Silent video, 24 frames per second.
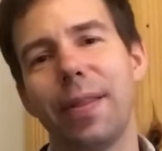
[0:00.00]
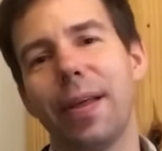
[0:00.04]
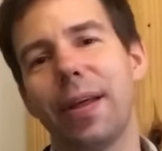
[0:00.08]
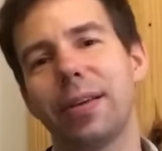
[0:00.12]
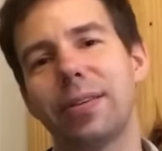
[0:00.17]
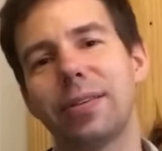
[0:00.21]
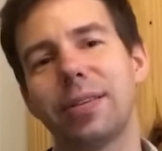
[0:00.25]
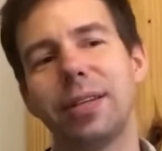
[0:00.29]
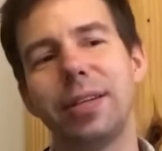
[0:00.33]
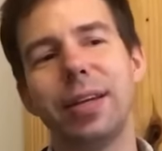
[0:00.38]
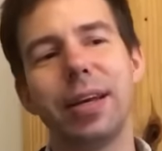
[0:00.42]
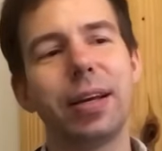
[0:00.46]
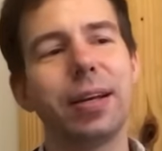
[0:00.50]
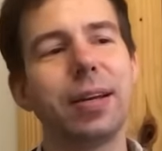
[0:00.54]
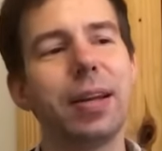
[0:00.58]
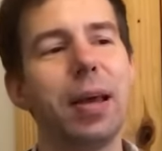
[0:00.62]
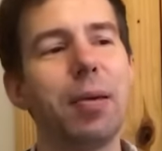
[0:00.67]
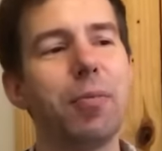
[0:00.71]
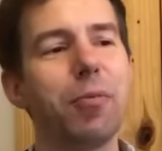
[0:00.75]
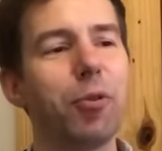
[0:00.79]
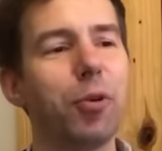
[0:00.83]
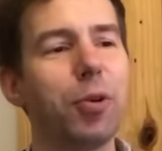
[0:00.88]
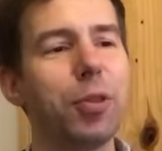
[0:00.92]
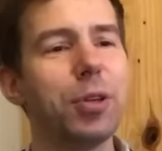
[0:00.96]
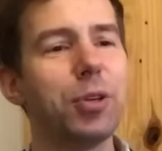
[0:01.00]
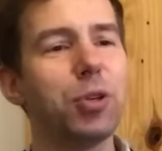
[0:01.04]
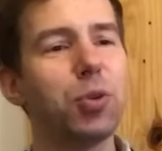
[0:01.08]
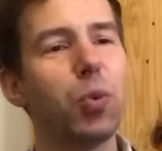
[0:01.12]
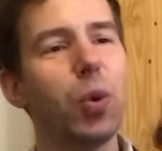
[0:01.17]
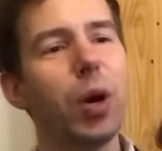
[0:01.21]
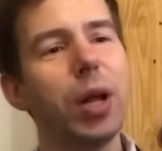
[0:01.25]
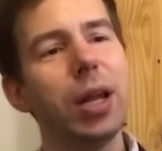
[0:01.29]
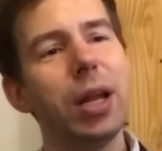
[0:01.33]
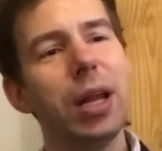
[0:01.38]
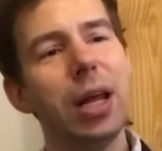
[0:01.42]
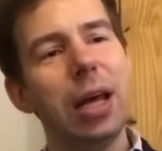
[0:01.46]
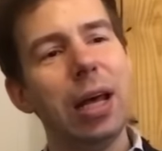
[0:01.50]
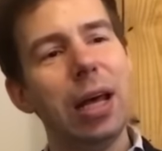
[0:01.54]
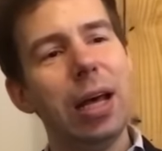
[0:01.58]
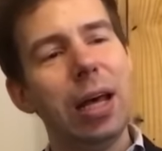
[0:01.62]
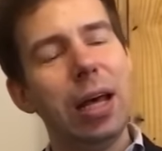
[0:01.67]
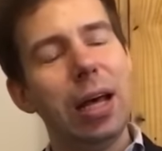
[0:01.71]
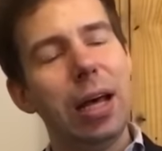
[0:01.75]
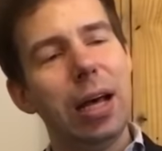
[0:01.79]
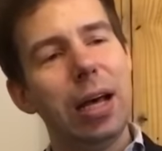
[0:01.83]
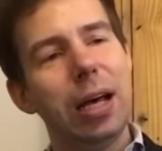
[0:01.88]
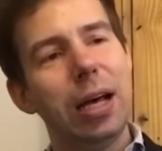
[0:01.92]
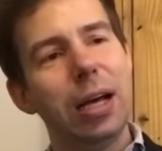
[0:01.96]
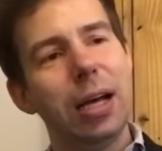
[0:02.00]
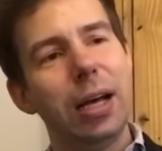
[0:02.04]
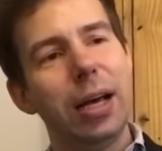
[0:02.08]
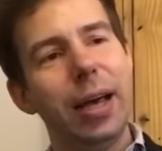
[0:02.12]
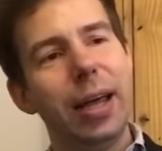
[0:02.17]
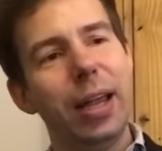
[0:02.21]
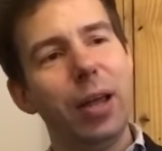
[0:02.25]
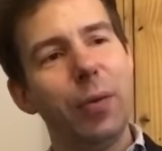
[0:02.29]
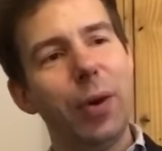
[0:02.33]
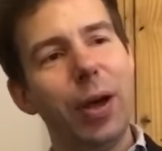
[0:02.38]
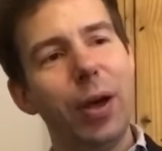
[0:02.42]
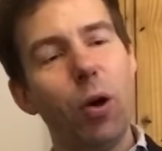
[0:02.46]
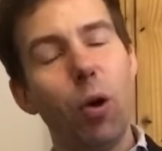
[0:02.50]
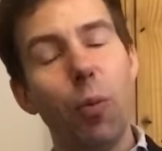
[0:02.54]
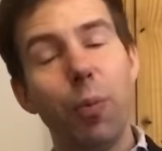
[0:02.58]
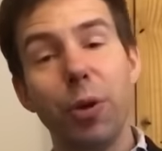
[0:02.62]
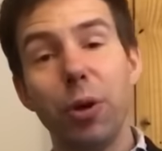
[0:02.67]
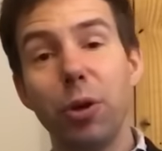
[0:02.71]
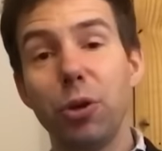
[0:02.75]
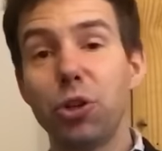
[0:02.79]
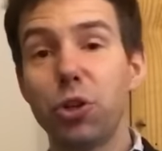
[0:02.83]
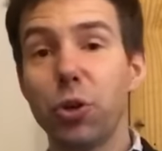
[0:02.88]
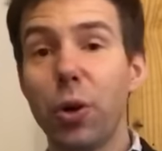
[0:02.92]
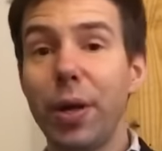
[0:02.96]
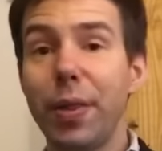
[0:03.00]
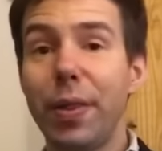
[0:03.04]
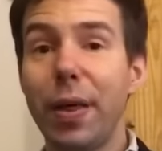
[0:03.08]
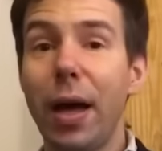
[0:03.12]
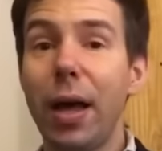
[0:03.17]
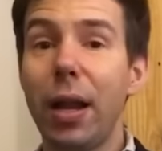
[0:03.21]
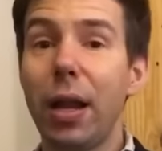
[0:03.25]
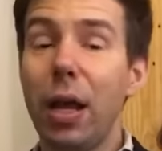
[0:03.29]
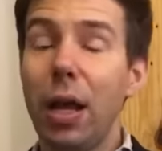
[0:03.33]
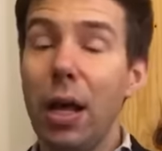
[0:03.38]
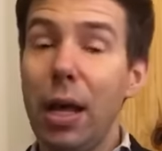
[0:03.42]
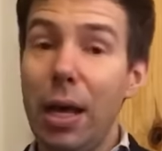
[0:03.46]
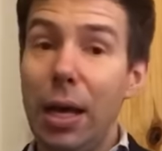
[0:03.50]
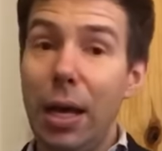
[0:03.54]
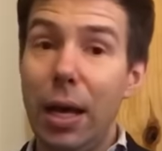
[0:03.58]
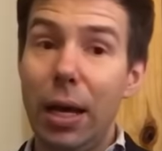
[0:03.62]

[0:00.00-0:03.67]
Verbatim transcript: That's the nickname for this one. Anyway, hope you enjoyed that.